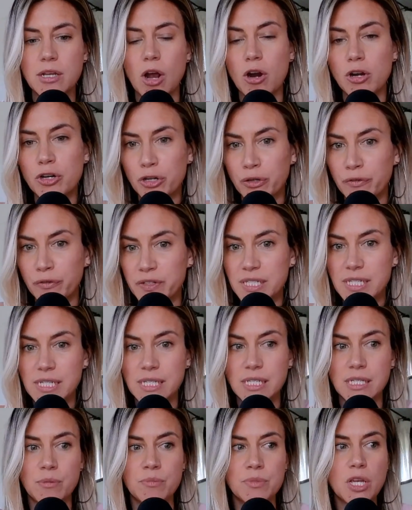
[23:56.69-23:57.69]
our nervous
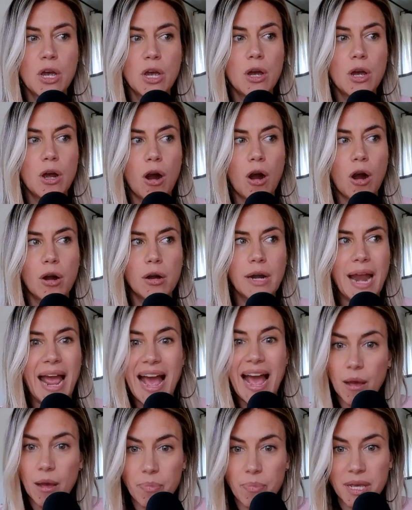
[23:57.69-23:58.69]
systems, our
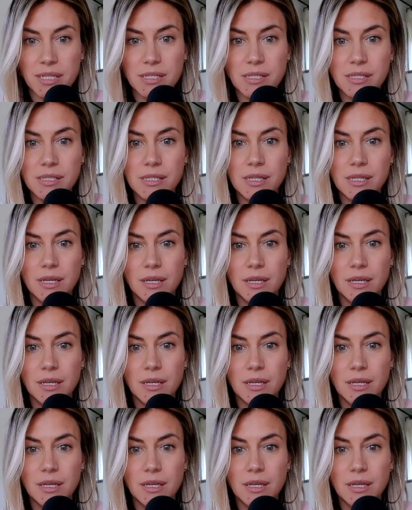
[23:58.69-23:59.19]
habits,